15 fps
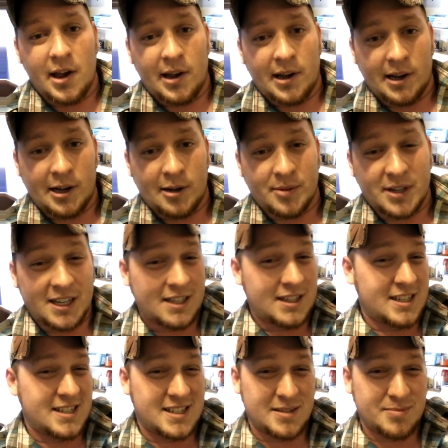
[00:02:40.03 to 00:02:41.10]
Again,
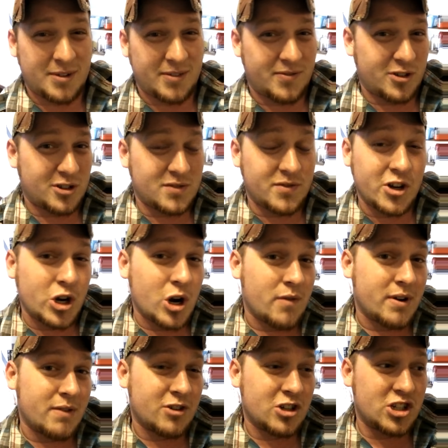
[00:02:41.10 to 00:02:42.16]
this is my first video
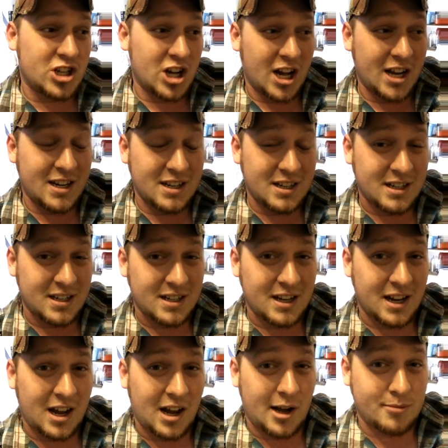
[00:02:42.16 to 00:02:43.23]
I've ever done.
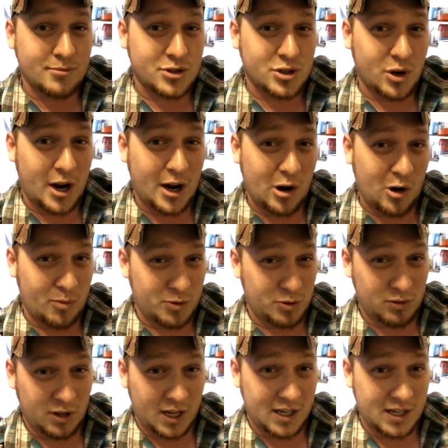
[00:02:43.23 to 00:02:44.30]
So I hope you
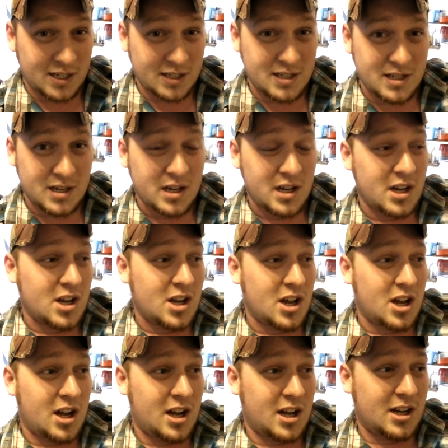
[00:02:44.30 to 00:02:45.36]
like it.
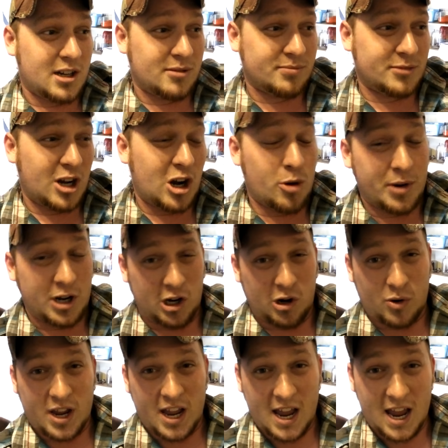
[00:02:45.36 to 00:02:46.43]
I hope I did
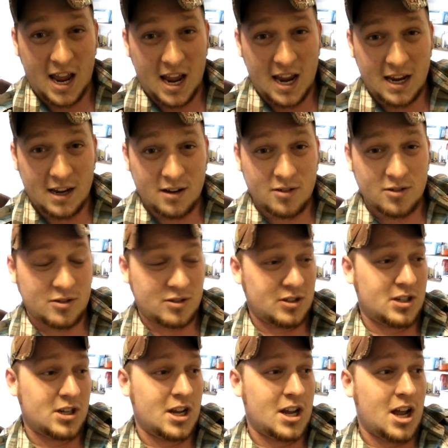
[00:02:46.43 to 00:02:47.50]
okay.
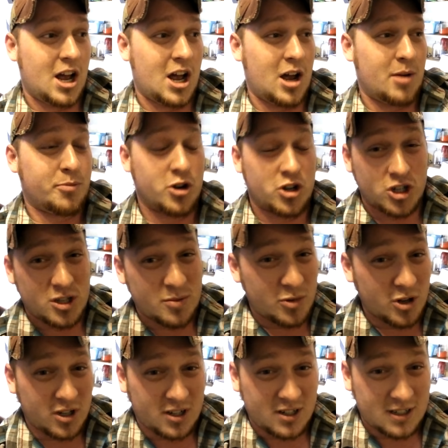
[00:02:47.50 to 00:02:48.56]
Purchase the
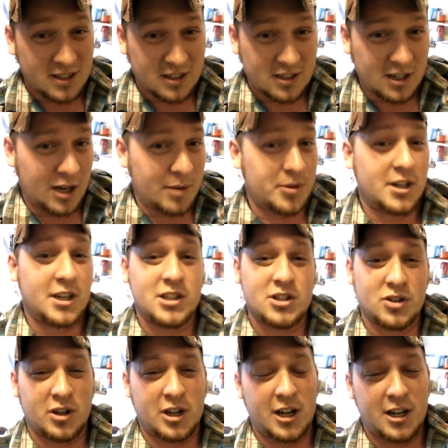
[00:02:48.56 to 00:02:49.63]
book. I mean, it's
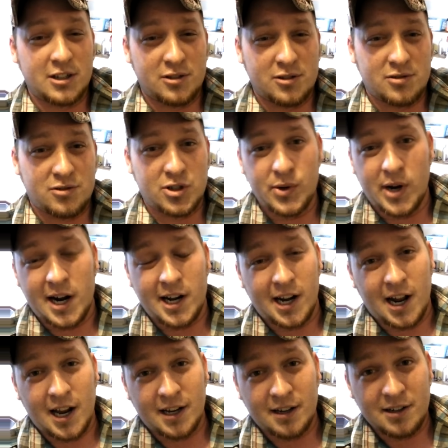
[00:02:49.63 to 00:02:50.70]

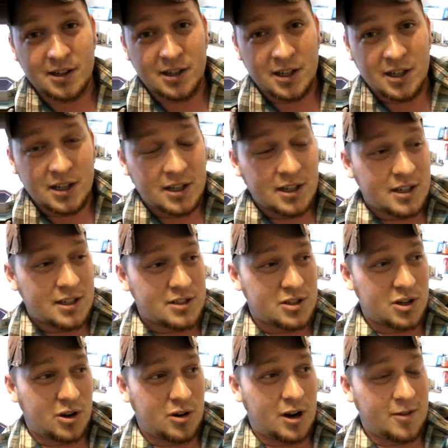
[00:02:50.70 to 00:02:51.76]
$2.99.
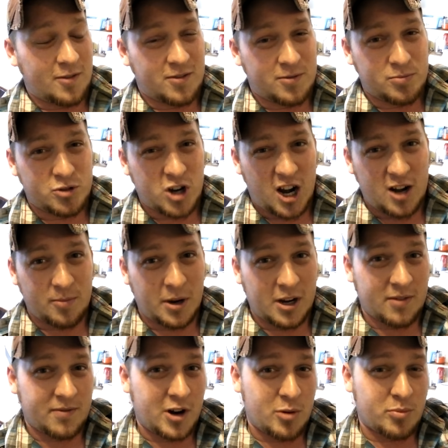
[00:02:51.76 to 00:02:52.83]
So I've tried to make a
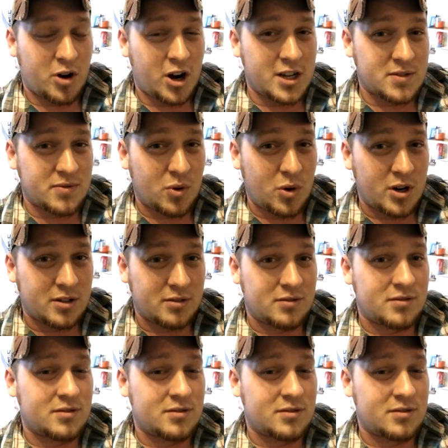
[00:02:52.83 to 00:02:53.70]
fair price for it.